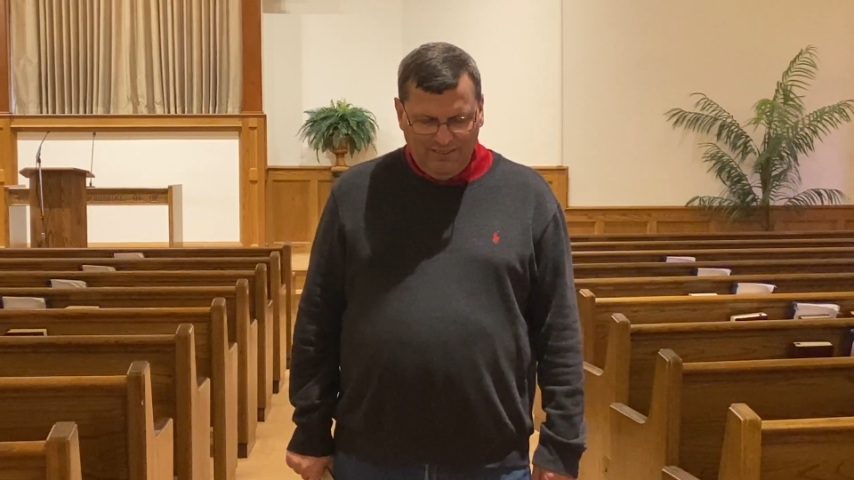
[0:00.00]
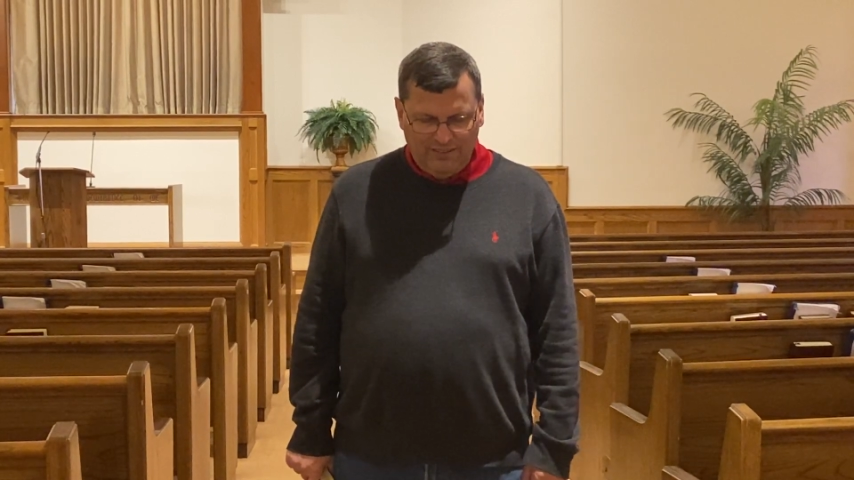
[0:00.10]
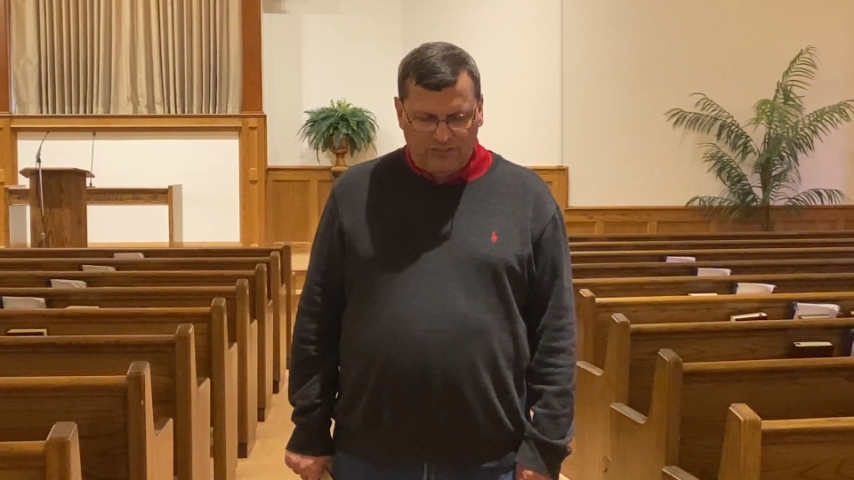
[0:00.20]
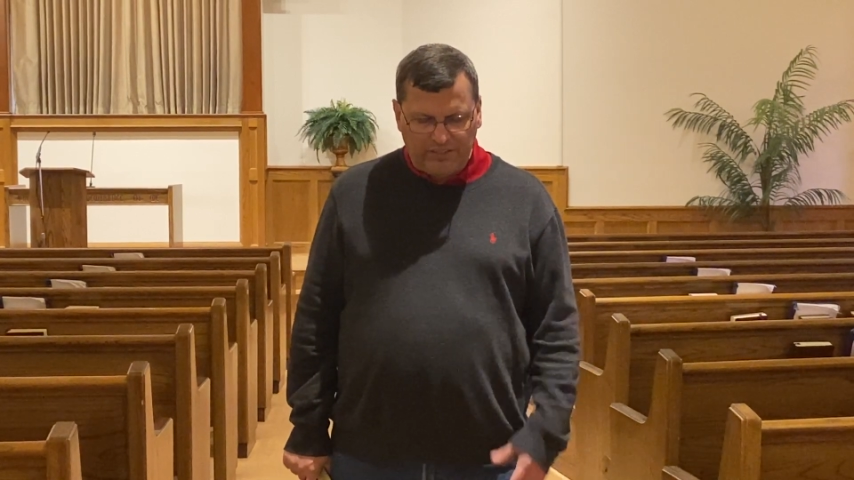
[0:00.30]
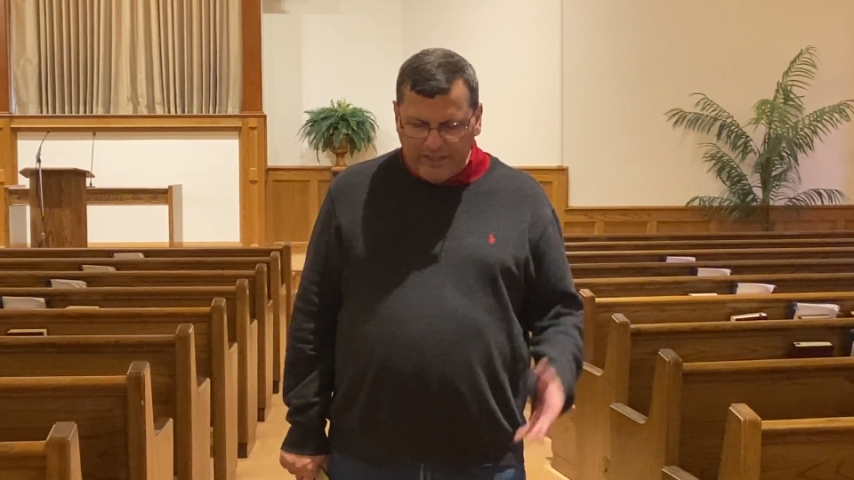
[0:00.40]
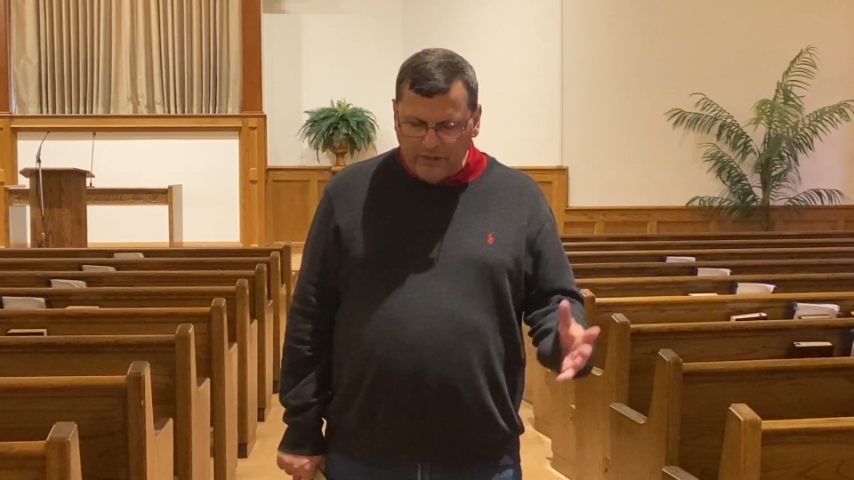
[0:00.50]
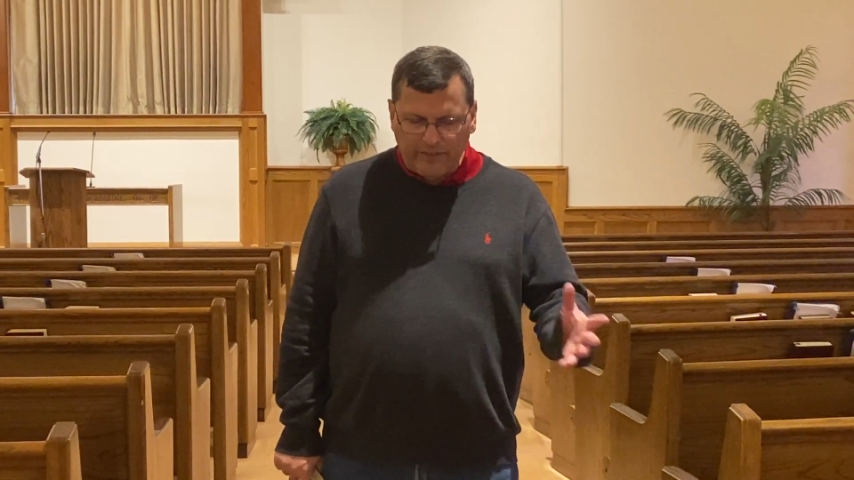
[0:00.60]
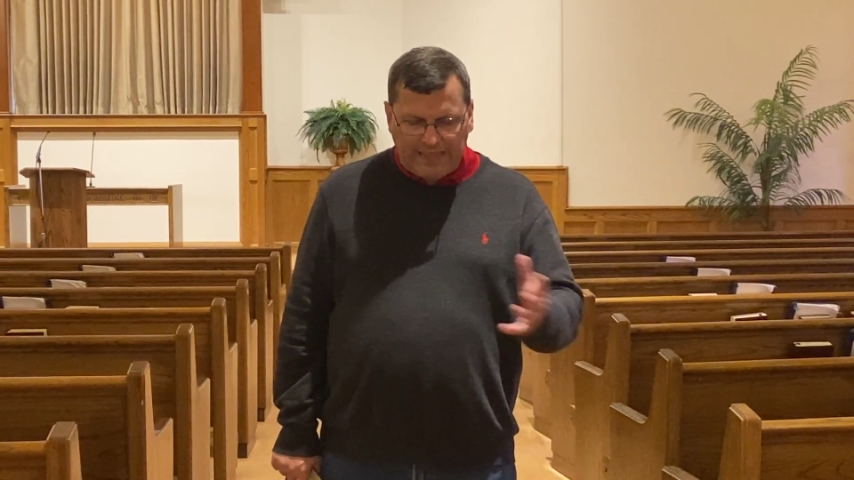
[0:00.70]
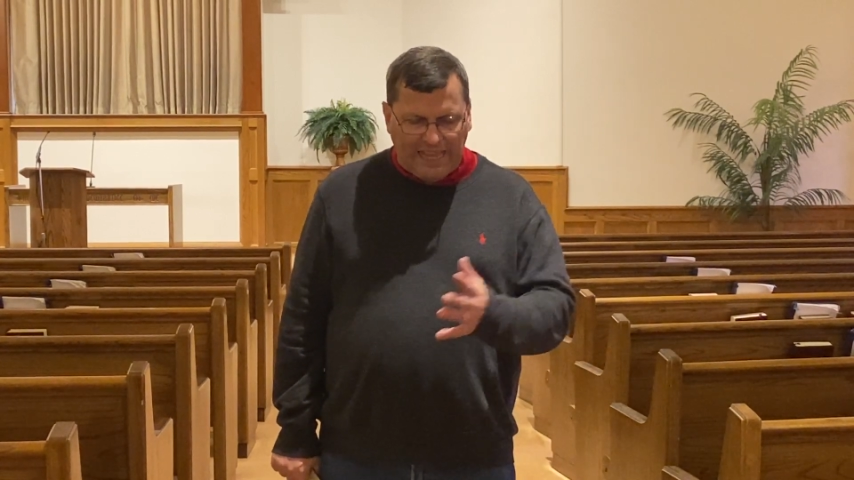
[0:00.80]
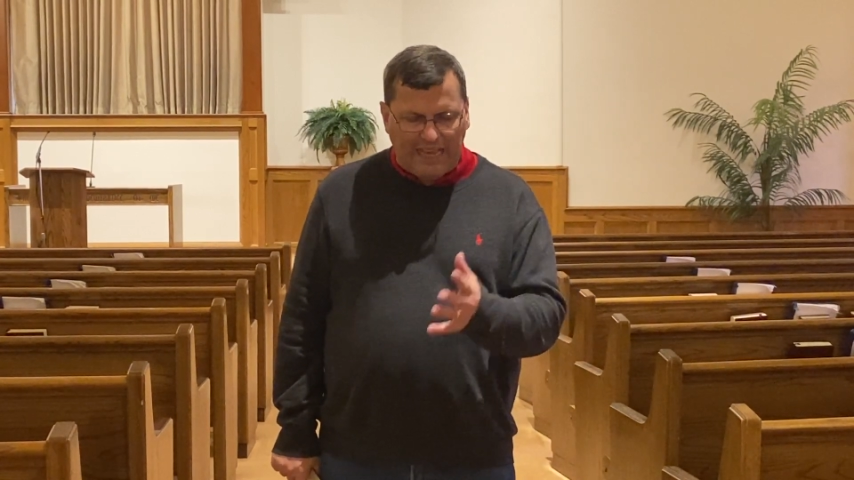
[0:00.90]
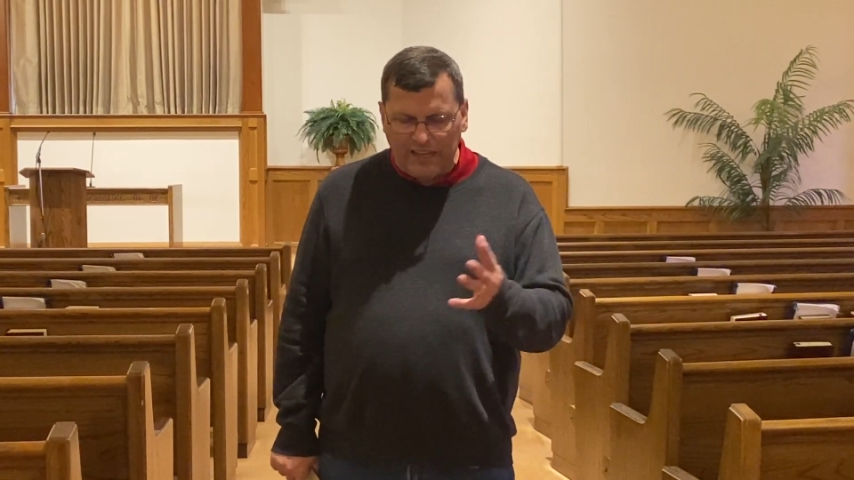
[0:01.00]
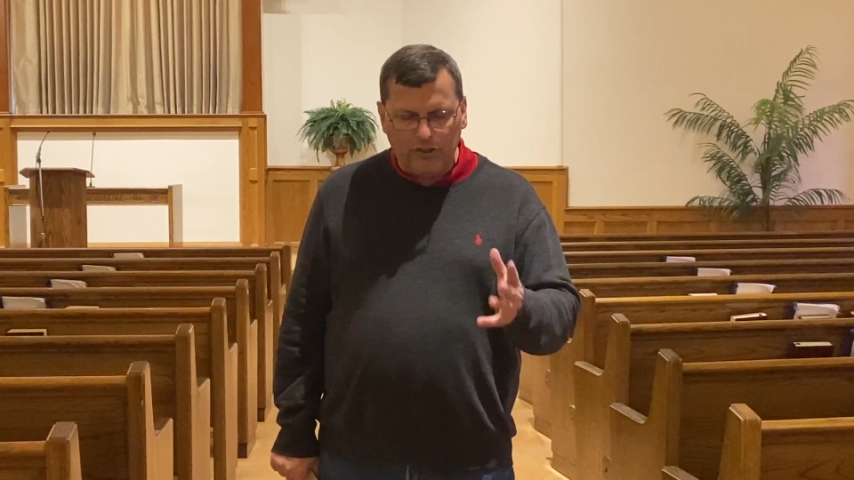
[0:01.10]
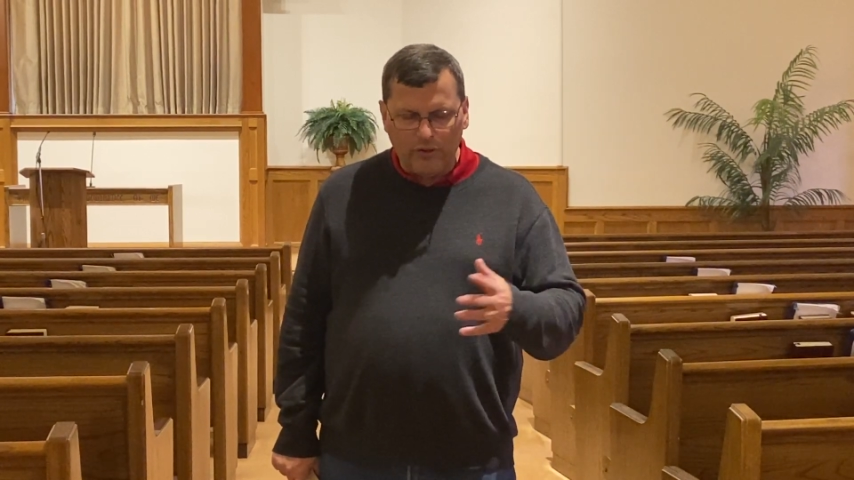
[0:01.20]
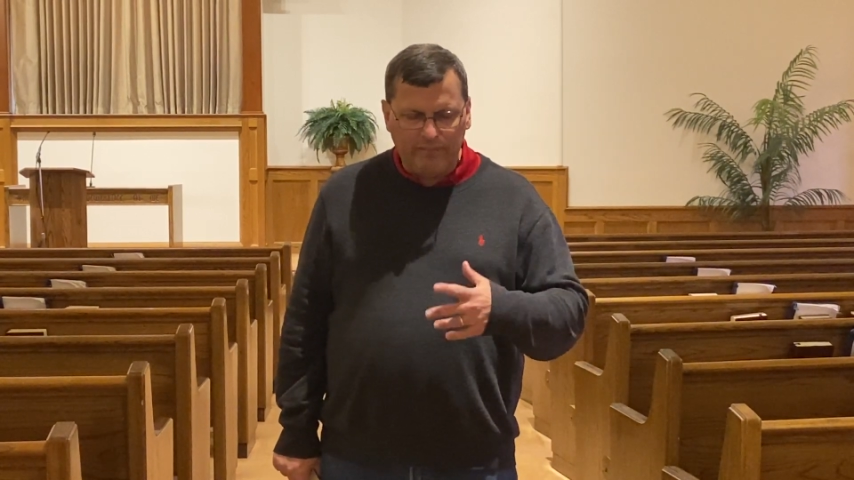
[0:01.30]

see it on the calendar,